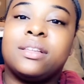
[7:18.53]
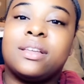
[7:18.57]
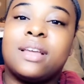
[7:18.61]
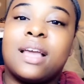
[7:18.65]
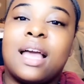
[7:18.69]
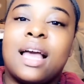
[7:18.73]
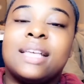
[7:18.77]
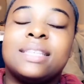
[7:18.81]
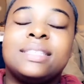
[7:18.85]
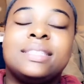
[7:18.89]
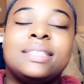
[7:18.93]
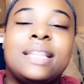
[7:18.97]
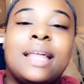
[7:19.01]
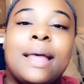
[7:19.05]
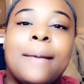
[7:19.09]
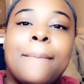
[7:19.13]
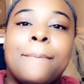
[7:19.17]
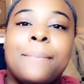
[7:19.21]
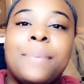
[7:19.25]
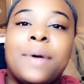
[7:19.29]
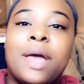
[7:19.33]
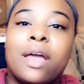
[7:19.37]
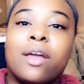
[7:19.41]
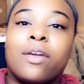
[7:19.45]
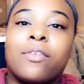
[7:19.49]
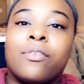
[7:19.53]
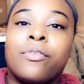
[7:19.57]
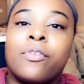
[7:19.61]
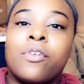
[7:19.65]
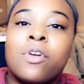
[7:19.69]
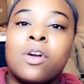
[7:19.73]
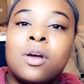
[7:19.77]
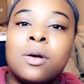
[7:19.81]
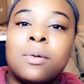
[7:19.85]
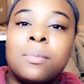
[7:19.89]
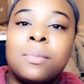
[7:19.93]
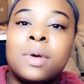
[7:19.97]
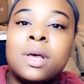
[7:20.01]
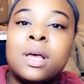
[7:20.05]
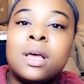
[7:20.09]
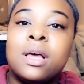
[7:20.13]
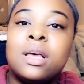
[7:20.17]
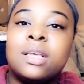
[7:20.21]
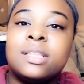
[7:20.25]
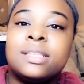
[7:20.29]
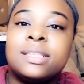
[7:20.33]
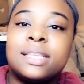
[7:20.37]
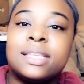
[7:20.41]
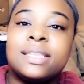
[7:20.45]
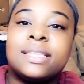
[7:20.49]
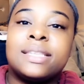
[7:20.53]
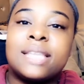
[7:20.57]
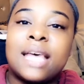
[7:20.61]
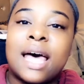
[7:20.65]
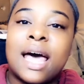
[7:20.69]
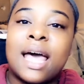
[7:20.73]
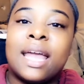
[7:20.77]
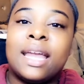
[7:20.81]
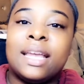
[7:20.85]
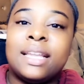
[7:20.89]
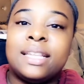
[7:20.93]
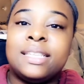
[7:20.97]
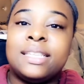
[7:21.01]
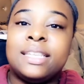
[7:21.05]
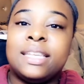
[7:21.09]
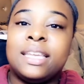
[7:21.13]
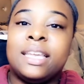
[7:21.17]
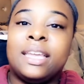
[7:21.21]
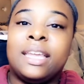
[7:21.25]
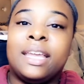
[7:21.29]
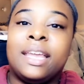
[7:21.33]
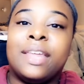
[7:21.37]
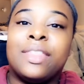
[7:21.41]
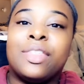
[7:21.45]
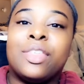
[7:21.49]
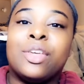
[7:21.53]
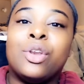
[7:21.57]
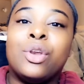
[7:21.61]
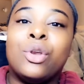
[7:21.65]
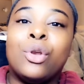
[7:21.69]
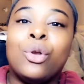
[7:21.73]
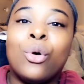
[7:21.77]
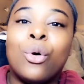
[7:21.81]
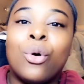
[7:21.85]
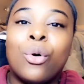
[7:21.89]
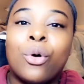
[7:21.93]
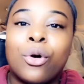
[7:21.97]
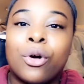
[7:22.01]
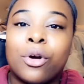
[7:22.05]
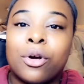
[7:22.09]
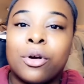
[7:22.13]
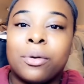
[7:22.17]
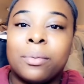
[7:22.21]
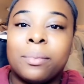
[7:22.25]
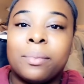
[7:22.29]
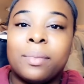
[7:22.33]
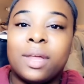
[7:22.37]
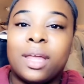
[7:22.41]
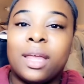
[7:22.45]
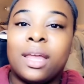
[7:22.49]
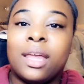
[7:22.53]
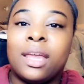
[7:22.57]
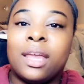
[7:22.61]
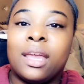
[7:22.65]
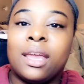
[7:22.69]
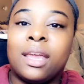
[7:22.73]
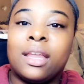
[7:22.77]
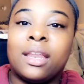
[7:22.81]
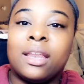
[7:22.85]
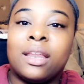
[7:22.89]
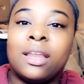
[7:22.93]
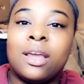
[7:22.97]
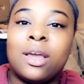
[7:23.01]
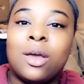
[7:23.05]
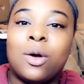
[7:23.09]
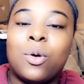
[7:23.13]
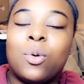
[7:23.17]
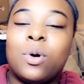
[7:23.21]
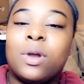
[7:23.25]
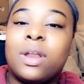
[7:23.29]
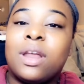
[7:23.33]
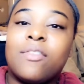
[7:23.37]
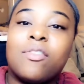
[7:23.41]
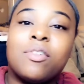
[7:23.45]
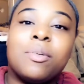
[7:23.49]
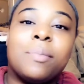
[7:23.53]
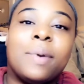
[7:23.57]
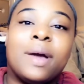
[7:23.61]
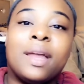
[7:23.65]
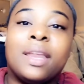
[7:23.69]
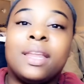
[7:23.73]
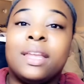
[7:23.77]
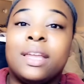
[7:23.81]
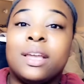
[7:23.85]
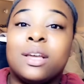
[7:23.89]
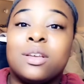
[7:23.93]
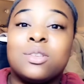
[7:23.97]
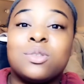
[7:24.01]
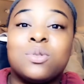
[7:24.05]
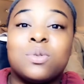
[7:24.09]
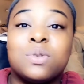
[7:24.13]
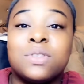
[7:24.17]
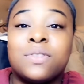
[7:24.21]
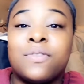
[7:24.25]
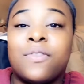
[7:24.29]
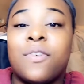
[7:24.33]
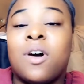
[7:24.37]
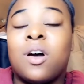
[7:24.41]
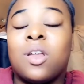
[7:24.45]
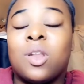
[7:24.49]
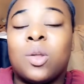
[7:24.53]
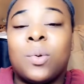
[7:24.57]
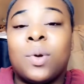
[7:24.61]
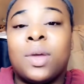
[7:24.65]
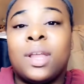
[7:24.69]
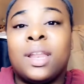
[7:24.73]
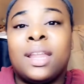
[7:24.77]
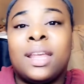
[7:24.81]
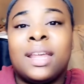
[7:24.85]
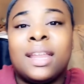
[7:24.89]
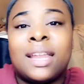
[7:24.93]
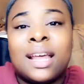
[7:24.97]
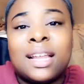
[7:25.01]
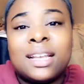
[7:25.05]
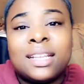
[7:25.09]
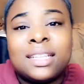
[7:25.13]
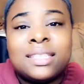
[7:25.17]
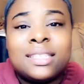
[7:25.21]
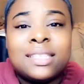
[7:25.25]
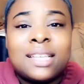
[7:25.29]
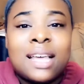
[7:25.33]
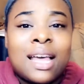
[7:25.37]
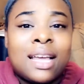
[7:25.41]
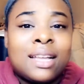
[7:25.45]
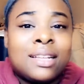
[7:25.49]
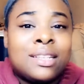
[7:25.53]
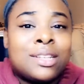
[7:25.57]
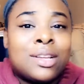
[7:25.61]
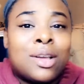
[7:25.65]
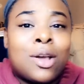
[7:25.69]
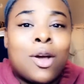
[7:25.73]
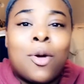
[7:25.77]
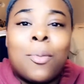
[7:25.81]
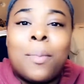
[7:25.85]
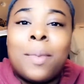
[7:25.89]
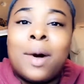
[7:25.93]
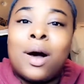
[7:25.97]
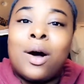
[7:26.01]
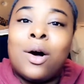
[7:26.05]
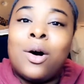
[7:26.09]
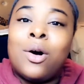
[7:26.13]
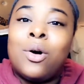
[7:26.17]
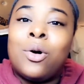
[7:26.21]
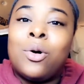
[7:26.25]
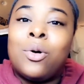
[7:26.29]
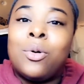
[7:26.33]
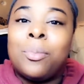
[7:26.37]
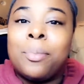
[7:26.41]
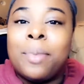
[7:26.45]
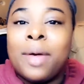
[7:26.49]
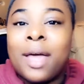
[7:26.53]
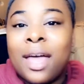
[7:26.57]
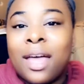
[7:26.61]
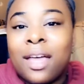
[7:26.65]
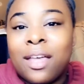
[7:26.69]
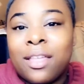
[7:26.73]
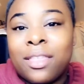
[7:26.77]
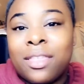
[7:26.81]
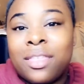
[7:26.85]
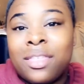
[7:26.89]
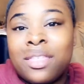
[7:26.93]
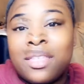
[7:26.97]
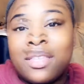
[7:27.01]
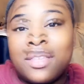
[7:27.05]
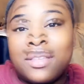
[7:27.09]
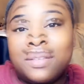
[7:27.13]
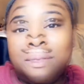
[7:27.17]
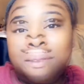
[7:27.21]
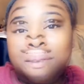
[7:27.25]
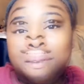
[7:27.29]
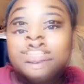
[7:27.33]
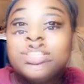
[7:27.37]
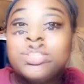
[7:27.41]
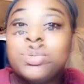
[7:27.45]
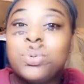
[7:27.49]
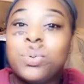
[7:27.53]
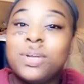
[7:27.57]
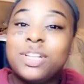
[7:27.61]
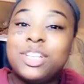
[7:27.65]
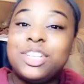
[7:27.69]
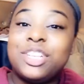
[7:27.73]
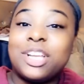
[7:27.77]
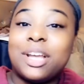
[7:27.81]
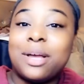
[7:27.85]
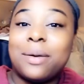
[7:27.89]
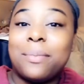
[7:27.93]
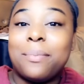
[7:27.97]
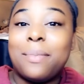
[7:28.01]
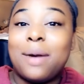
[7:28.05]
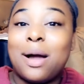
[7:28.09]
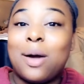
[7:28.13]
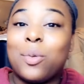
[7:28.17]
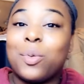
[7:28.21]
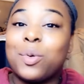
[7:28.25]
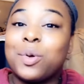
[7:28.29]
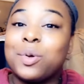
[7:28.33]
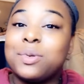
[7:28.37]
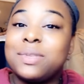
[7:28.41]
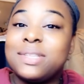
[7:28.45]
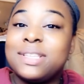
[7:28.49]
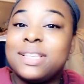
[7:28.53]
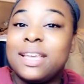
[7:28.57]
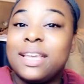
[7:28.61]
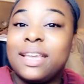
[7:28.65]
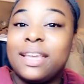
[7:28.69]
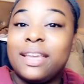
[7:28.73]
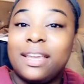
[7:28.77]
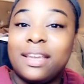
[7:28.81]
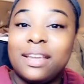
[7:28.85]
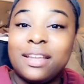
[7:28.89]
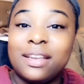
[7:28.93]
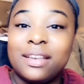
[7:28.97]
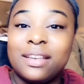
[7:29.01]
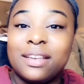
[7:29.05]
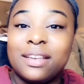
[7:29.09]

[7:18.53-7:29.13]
I stepped back from society and the norm and what everybody else was following. And I decided to go my own path. I had to switch up my routine.